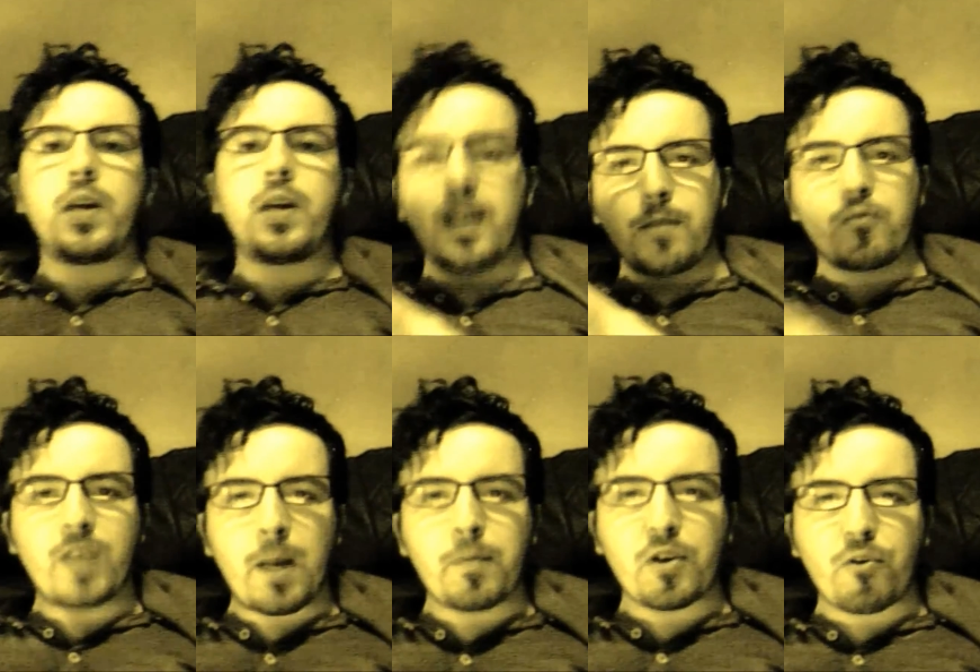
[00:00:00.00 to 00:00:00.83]
Liberal
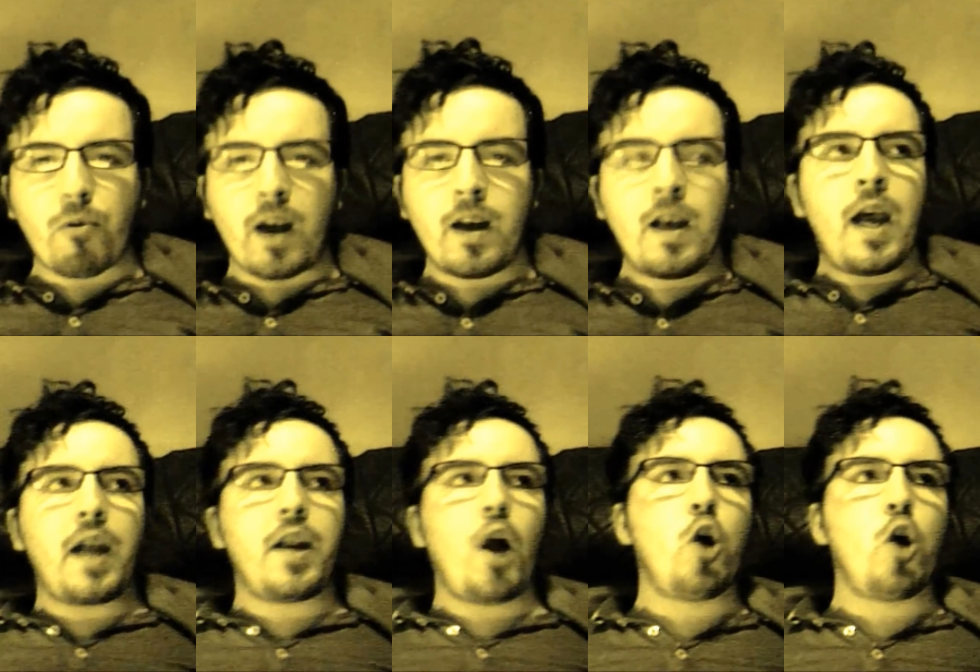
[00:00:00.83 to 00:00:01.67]
Democrat
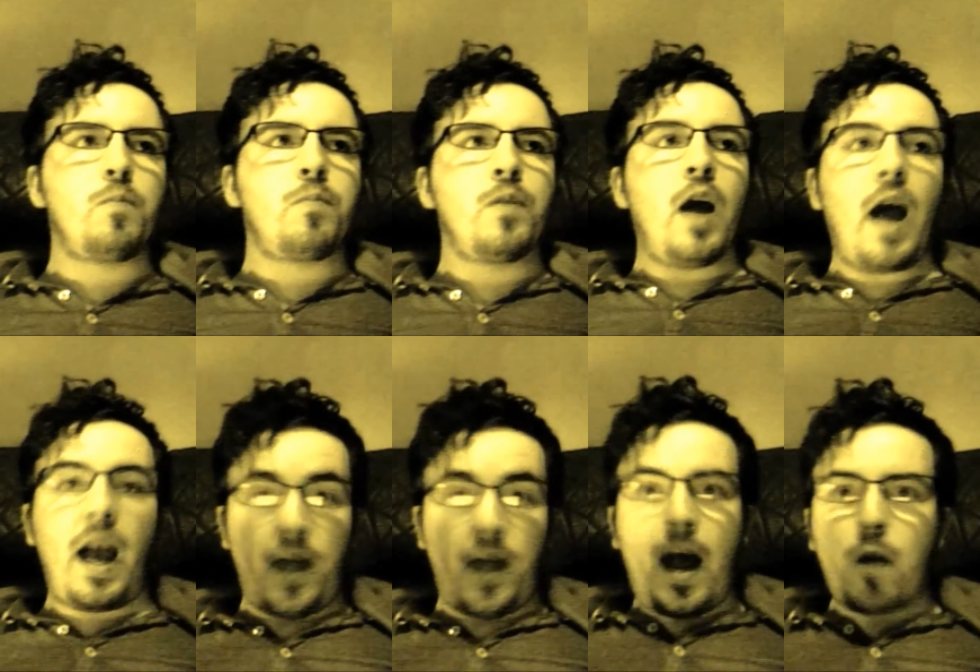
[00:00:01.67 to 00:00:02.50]
in hope
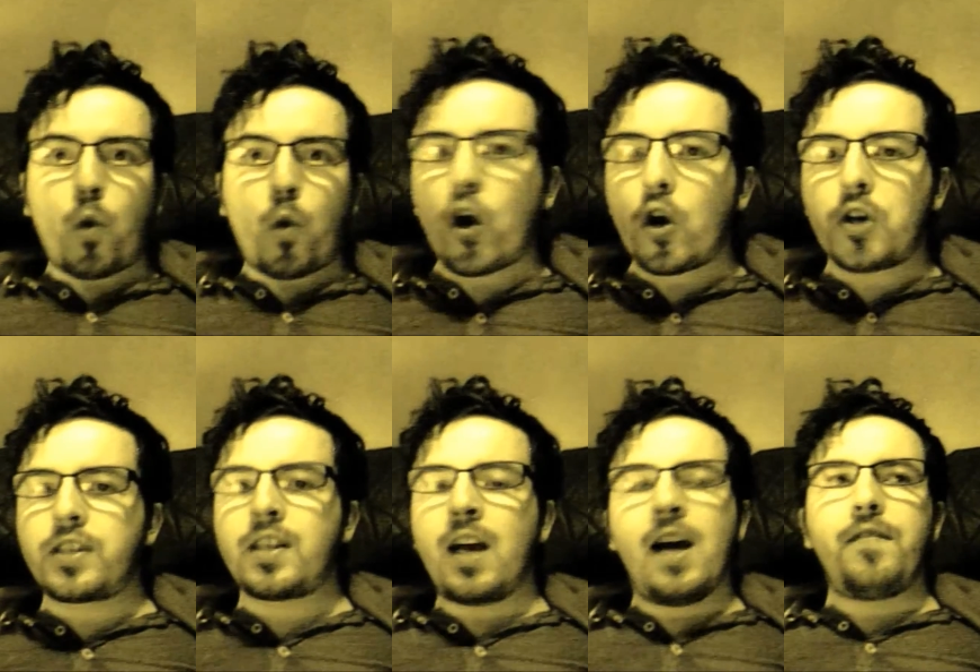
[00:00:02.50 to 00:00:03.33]
that at
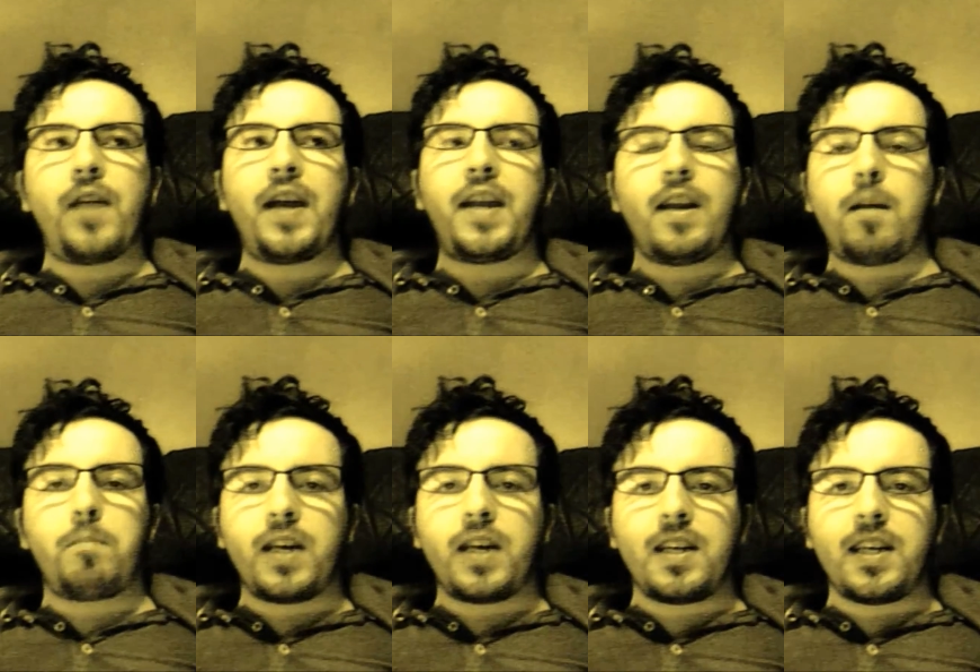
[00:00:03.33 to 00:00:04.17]
worst they'd end up
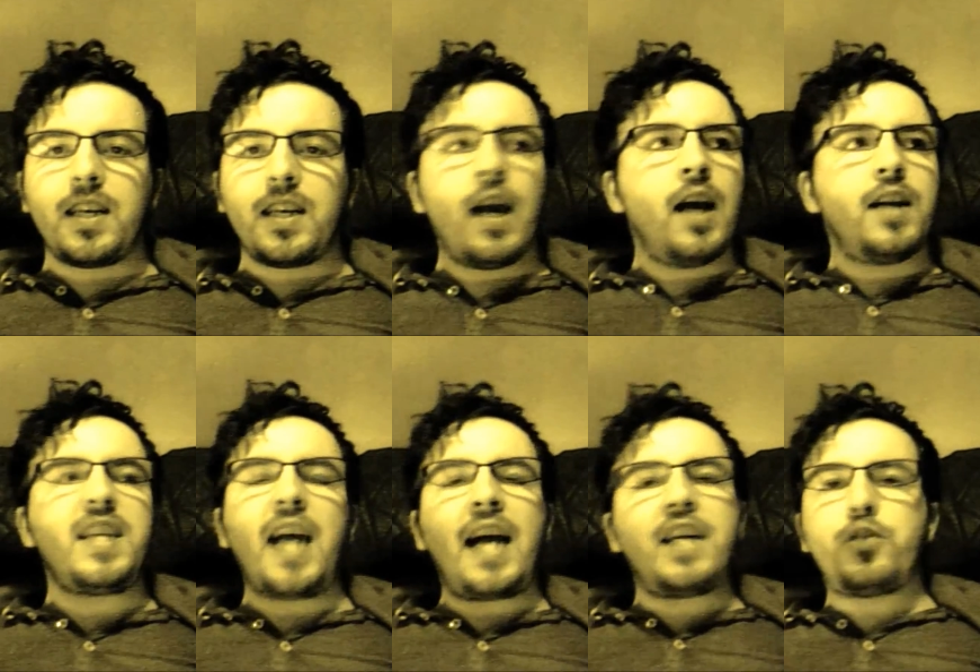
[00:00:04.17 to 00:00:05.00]
being
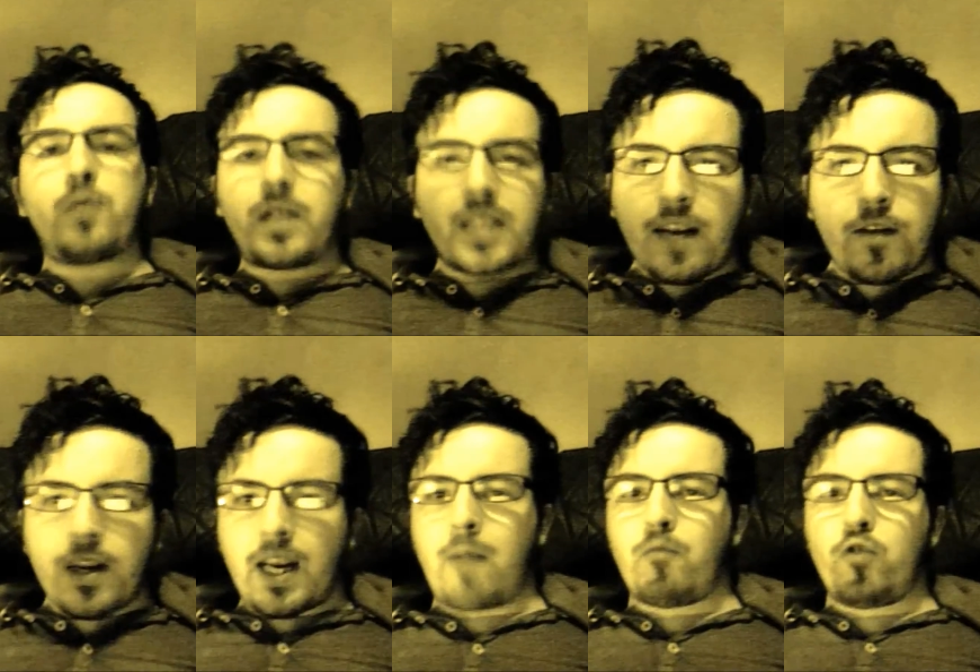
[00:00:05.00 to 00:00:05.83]
the angel on David
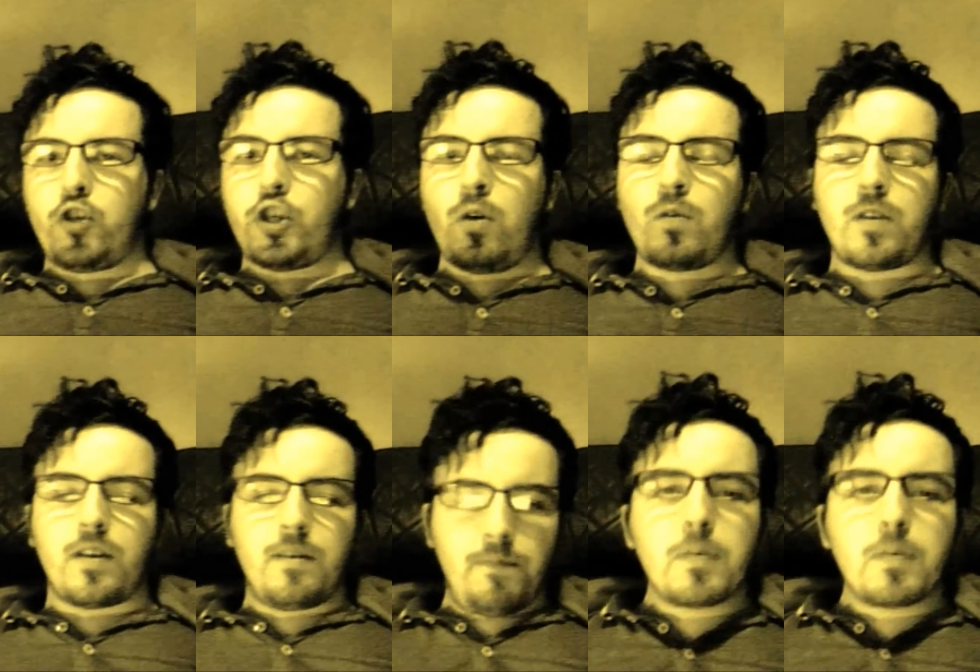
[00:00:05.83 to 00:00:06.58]
Cameron's shoulder.